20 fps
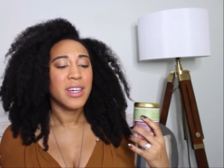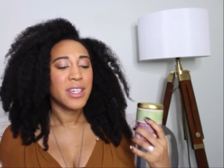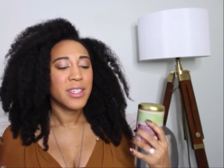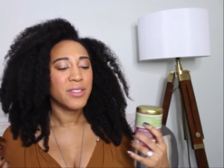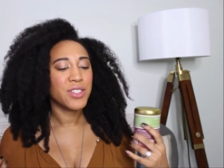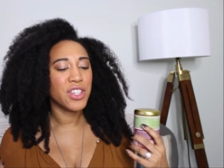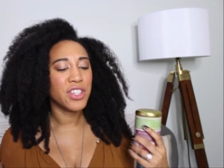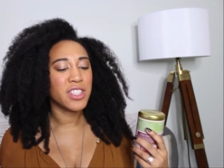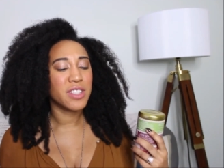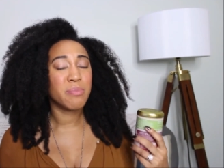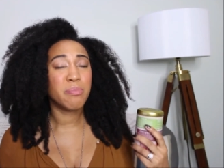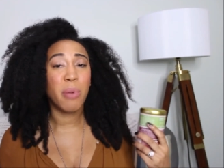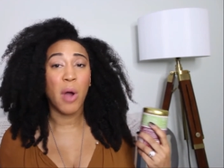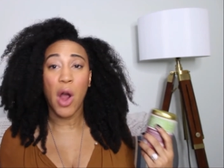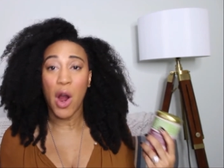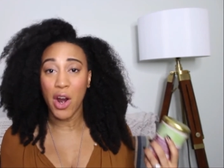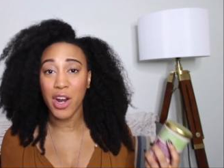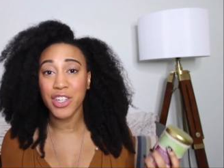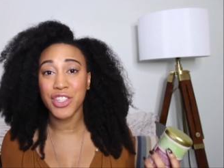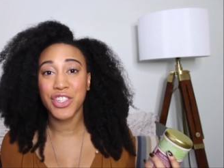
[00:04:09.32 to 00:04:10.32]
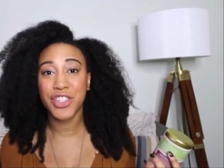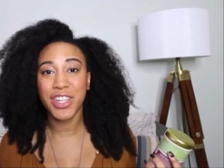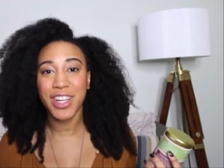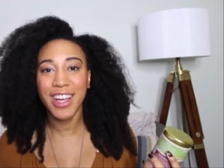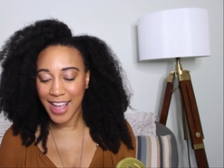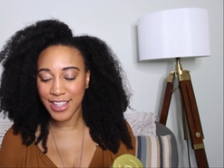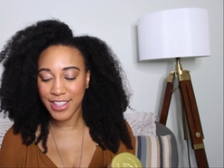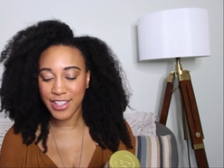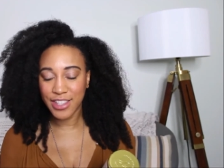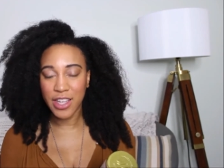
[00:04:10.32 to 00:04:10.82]
just parched.
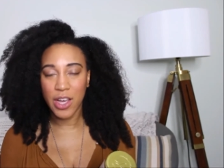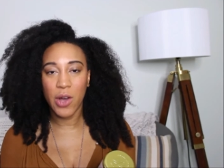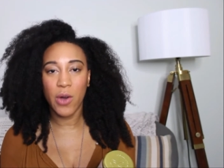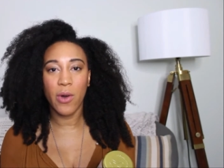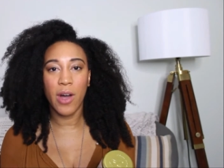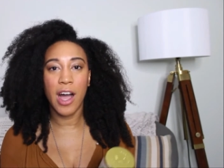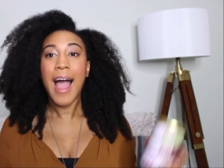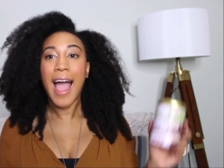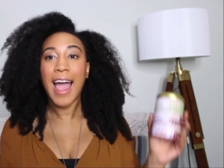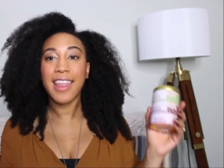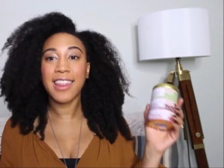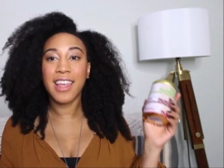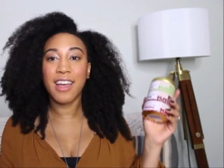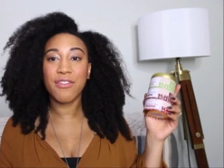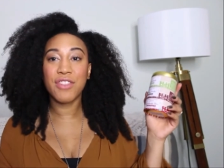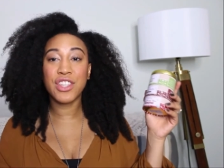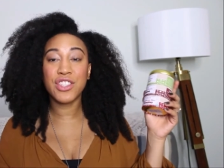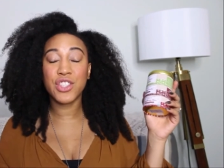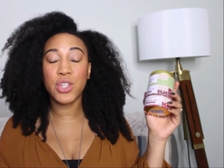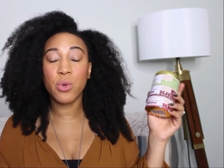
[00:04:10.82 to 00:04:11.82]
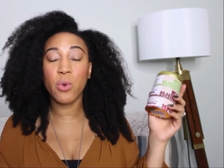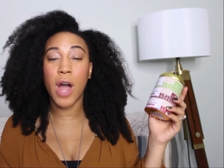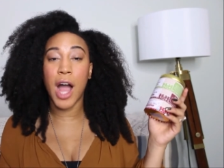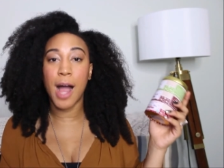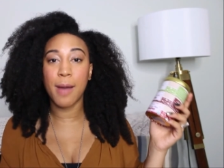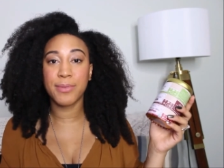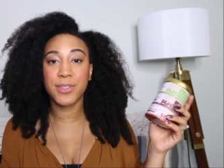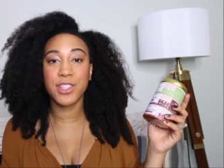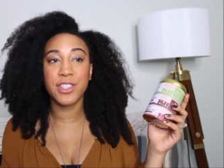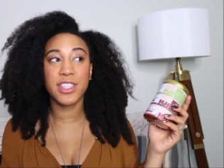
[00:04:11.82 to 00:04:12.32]
And so I love these 2
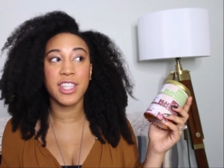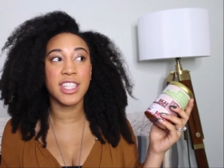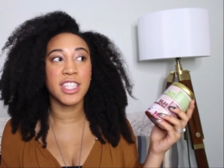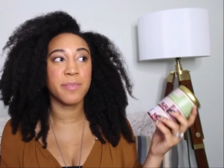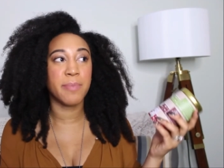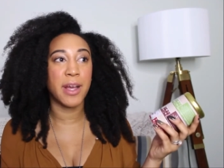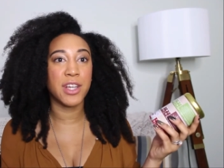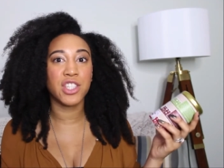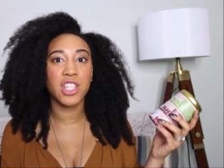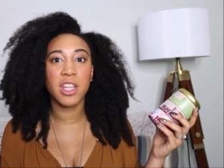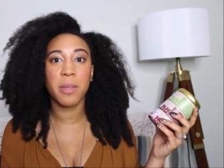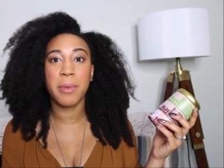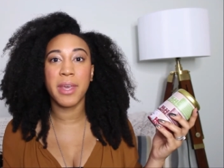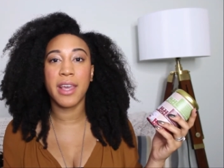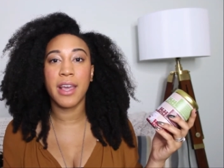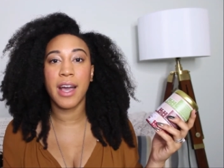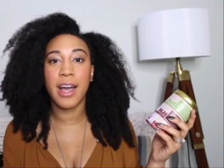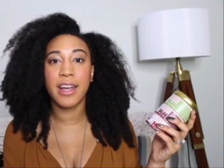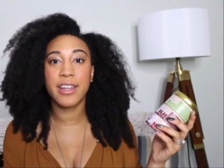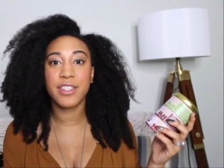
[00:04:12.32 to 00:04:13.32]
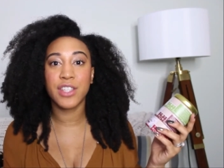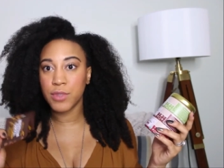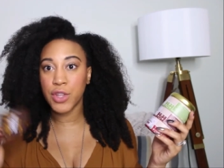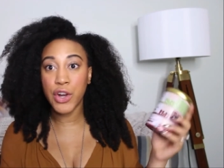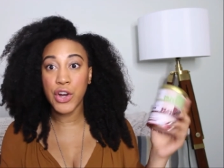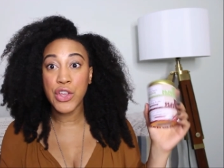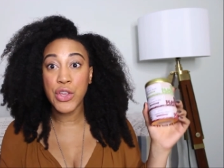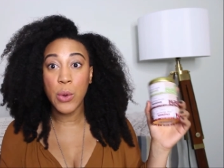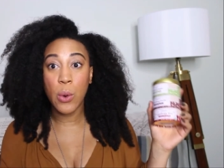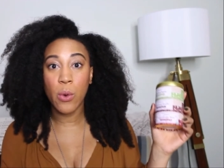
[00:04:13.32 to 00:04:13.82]
options, especially because
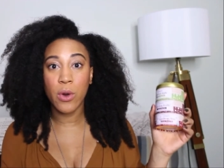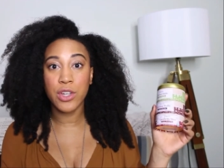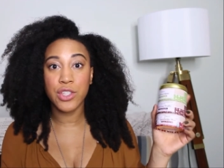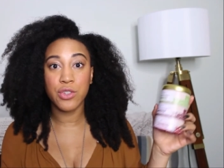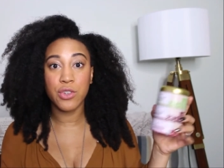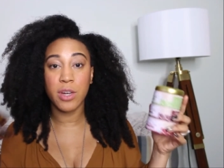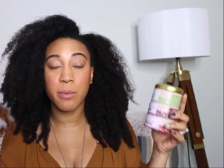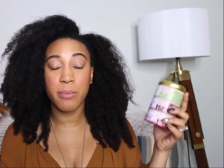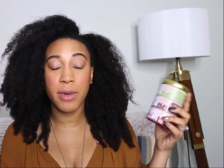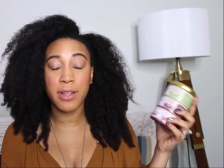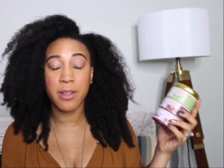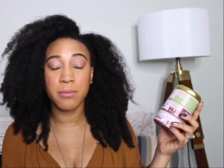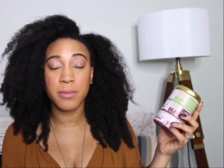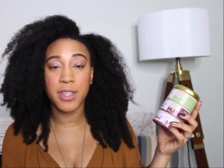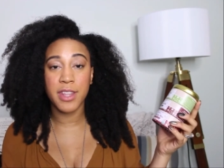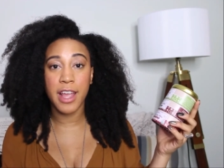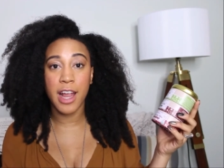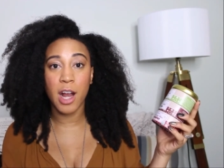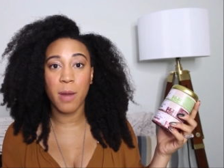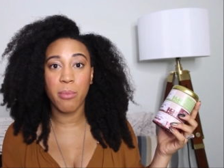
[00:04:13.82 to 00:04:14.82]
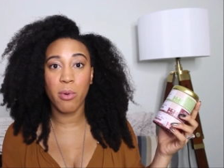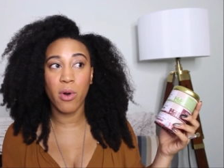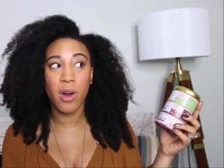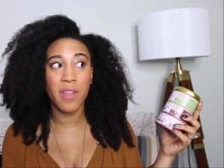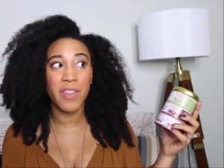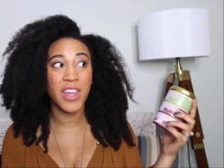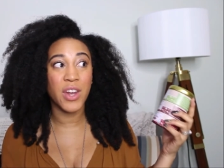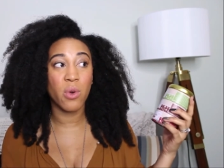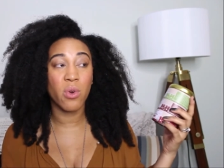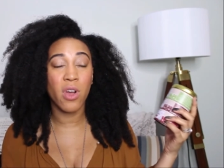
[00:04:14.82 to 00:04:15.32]
they're yours. You can bring them to the airport
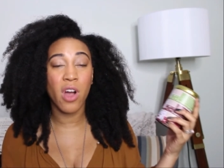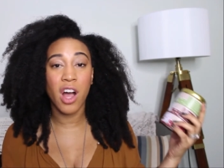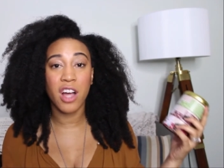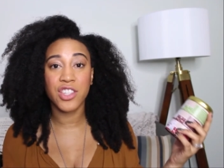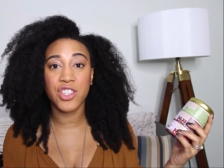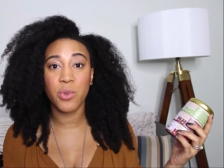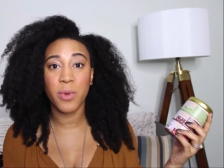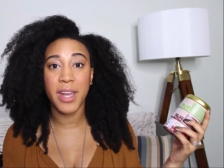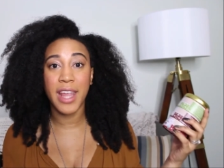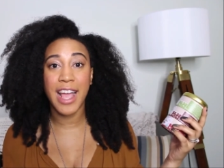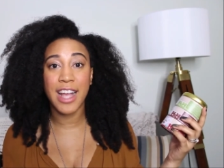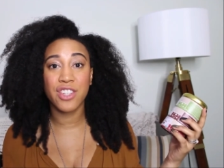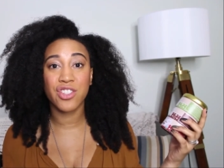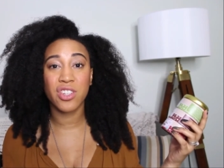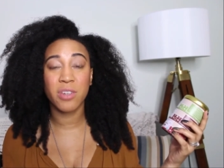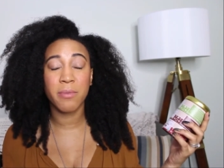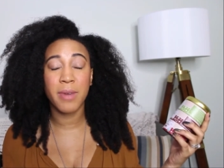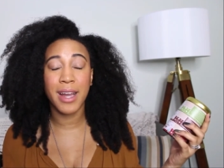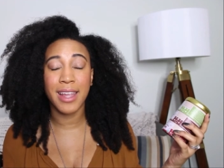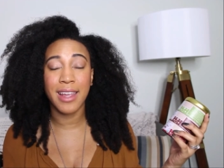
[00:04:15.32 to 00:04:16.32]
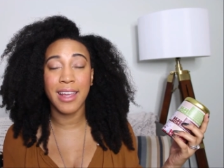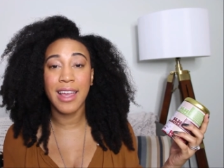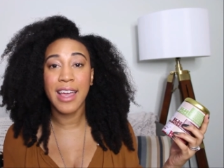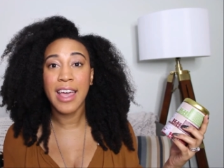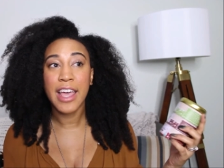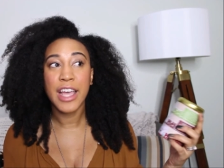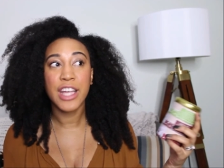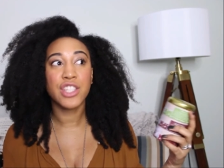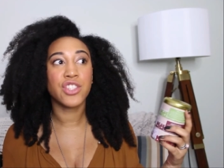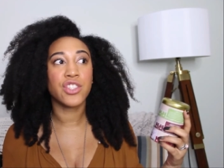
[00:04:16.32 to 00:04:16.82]
and they don't cost you any extra money.
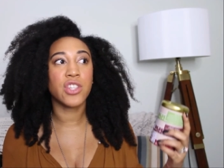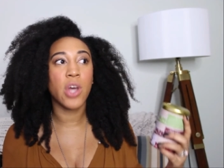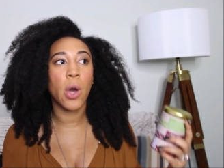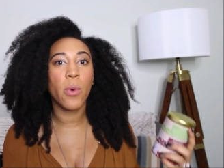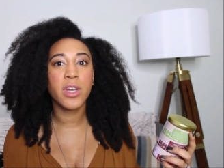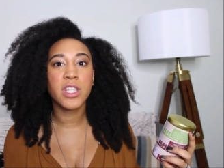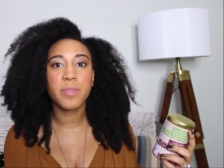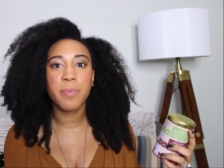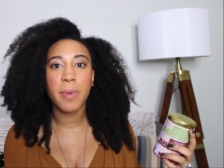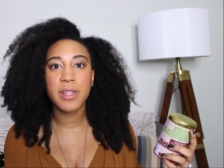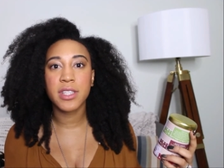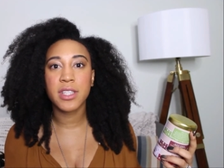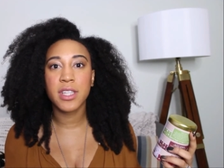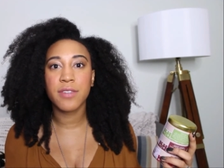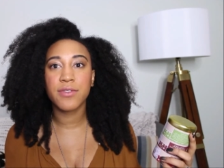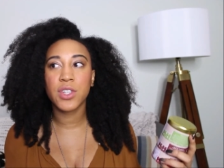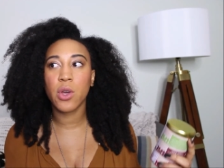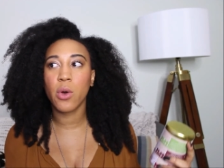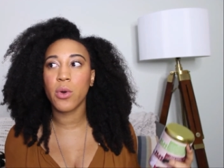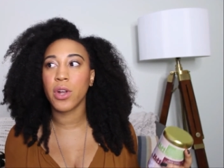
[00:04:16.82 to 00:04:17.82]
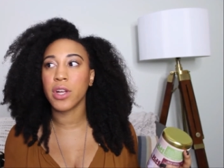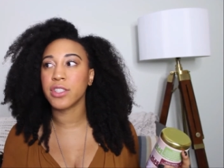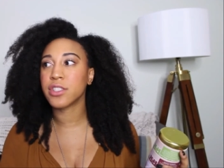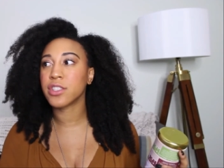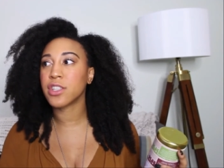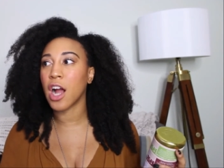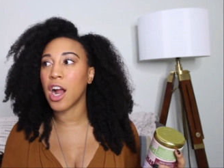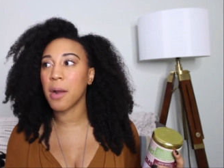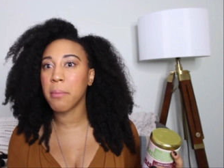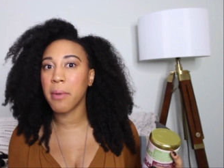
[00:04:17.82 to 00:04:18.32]
It's so expensive to go to
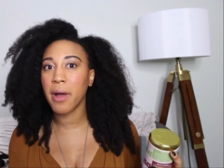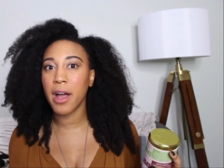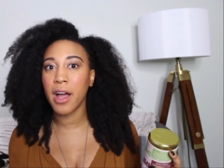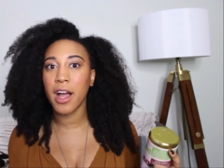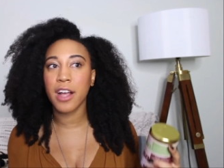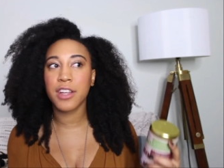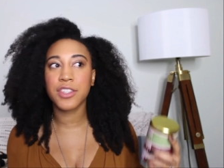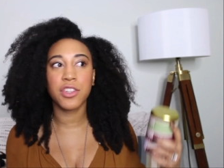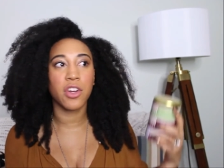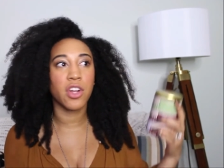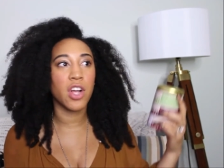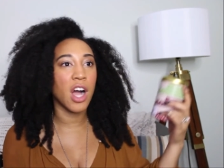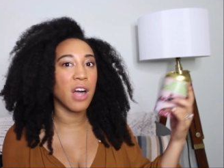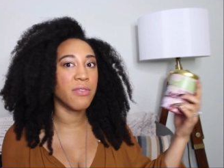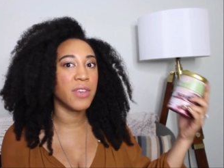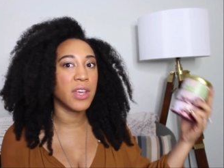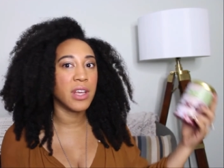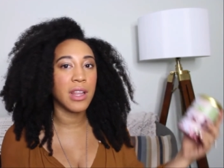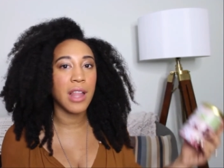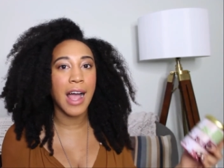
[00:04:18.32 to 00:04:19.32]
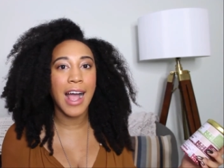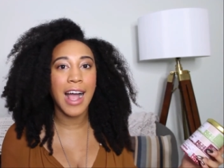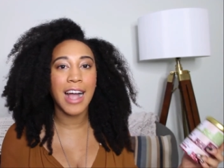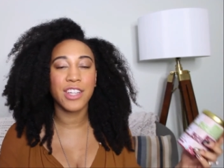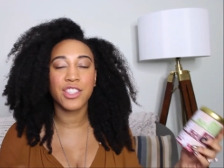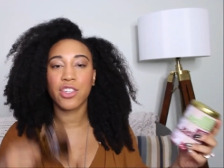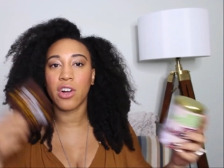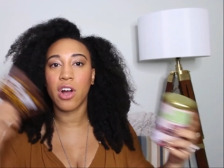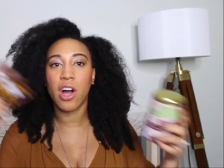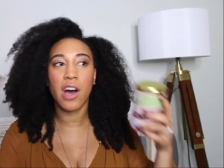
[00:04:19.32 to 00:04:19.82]
Starbucks or Coffee
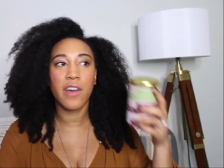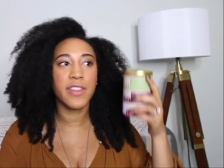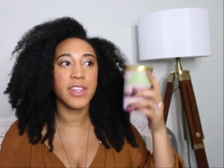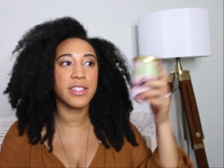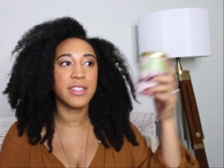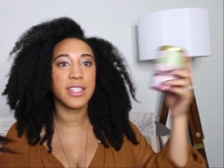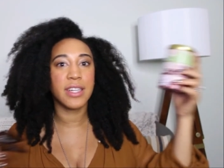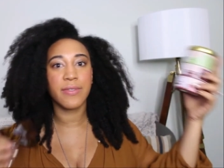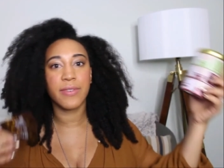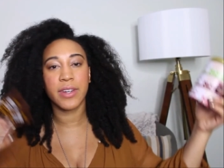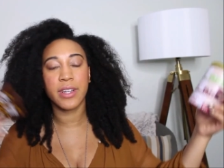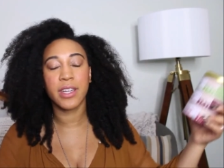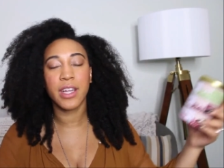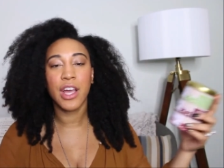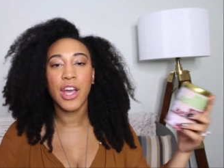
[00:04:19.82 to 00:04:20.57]
Clatch or all these different